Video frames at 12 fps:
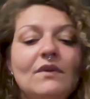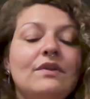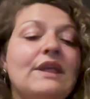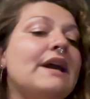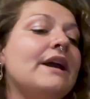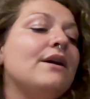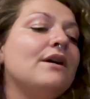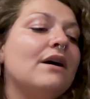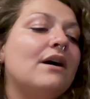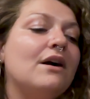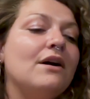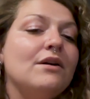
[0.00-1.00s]
They
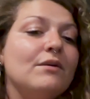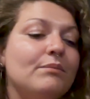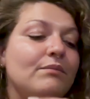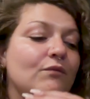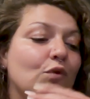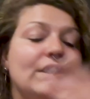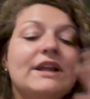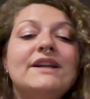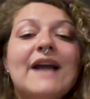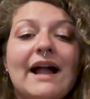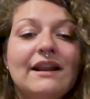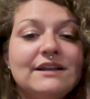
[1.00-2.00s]
are really
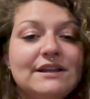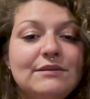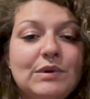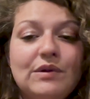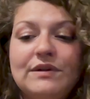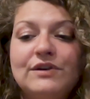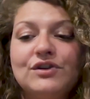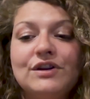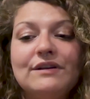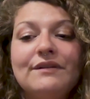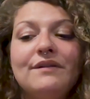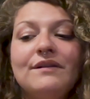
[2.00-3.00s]
talented
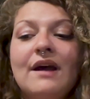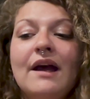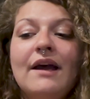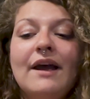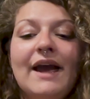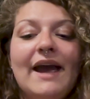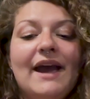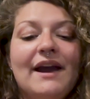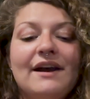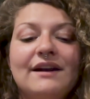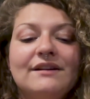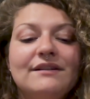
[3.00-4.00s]
musicians,
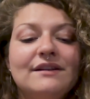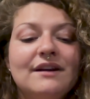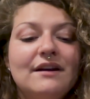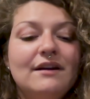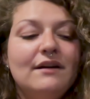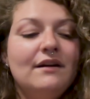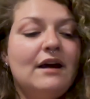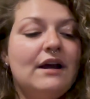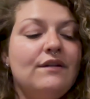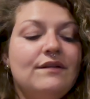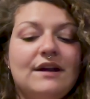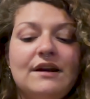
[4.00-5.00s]
and
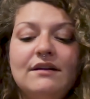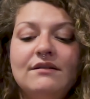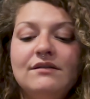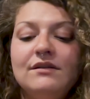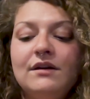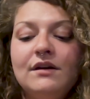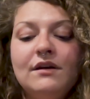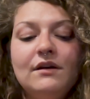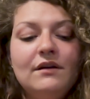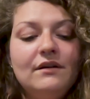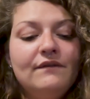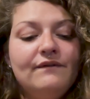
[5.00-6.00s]
I said,
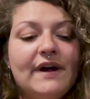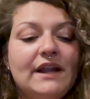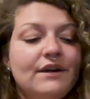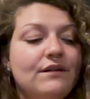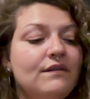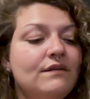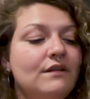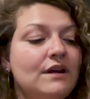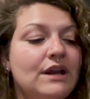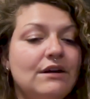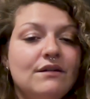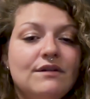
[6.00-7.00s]
fellas,
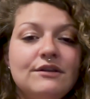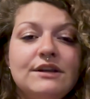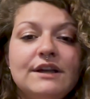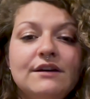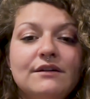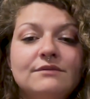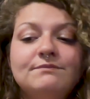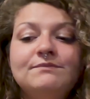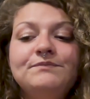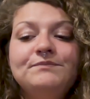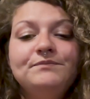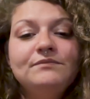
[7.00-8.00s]
here's the deal.
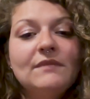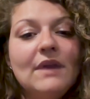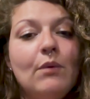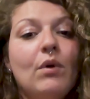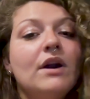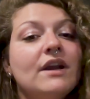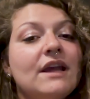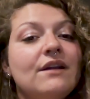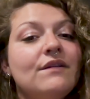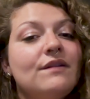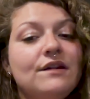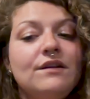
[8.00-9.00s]
I want
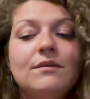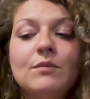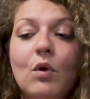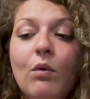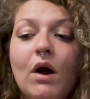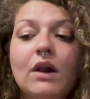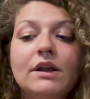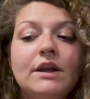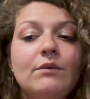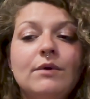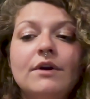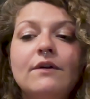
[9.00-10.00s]
to see some
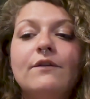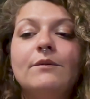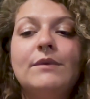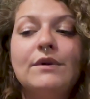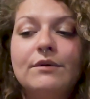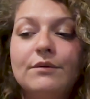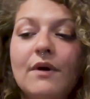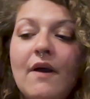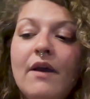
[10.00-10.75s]
quality work from you,